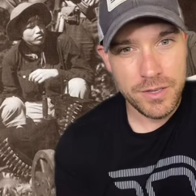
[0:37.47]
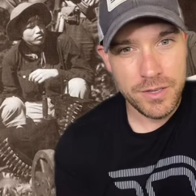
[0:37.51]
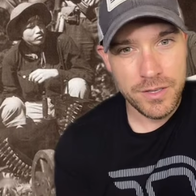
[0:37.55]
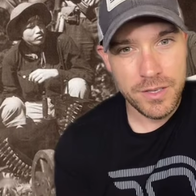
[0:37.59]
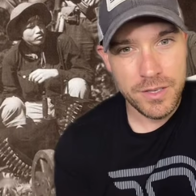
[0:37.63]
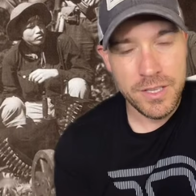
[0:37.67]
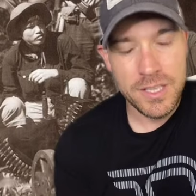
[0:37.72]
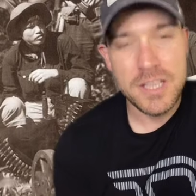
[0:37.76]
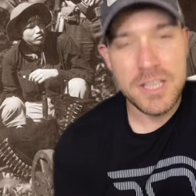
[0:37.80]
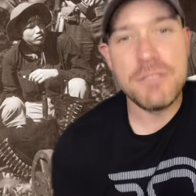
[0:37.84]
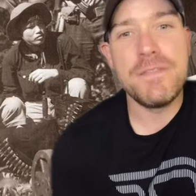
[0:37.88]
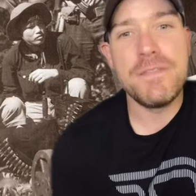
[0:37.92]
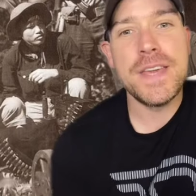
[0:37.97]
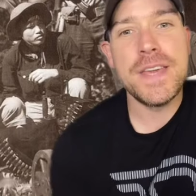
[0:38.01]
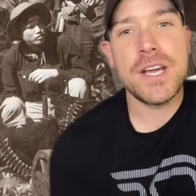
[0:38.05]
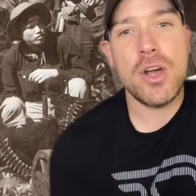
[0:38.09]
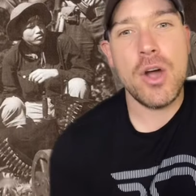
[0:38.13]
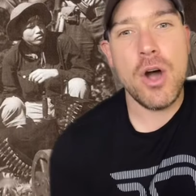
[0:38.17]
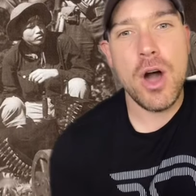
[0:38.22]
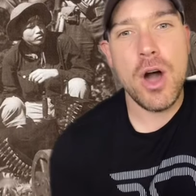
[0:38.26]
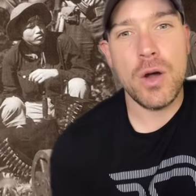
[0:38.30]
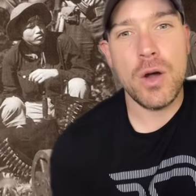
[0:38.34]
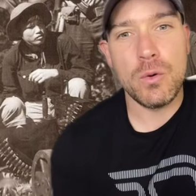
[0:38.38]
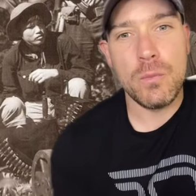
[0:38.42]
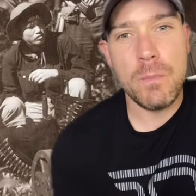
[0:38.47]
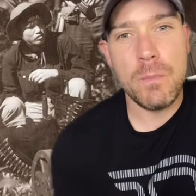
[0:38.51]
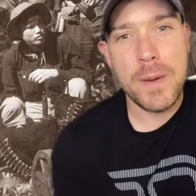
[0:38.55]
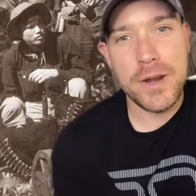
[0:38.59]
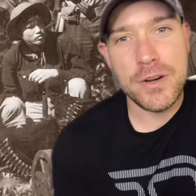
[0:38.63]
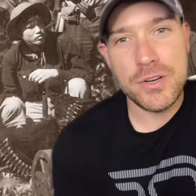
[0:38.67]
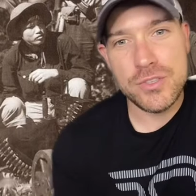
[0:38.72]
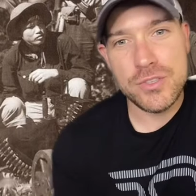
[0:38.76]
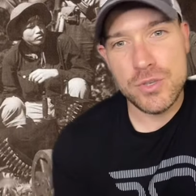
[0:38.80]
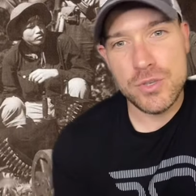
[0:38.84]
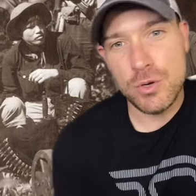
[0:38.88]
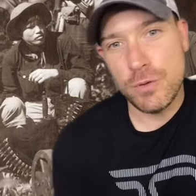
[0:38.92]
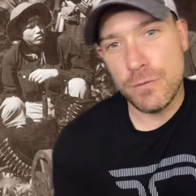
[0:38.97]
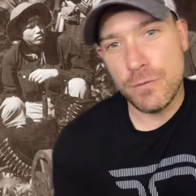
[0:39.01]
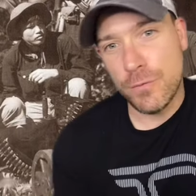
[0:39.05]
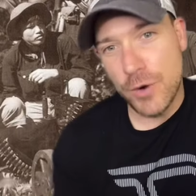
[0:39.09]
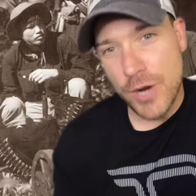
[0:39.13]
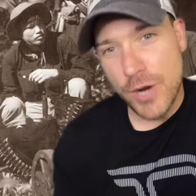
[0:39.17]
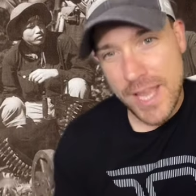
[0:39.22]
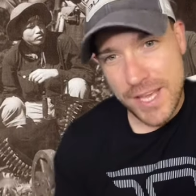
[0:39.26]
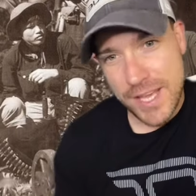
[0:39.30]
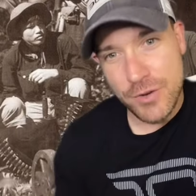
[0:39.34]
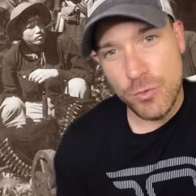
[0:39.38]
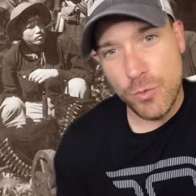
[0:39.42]
the Viet Cong were better suited for
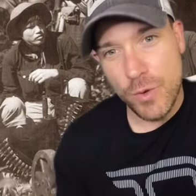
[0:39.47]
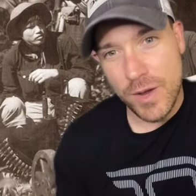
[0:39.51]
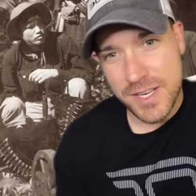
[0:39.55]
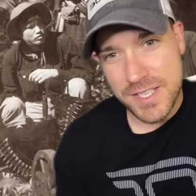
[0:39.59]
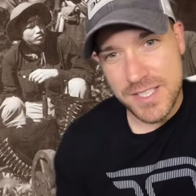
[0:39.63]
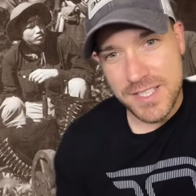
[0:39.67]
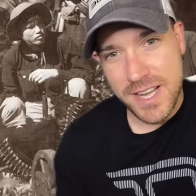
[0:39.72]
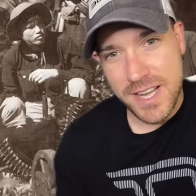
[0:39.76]
hit and run style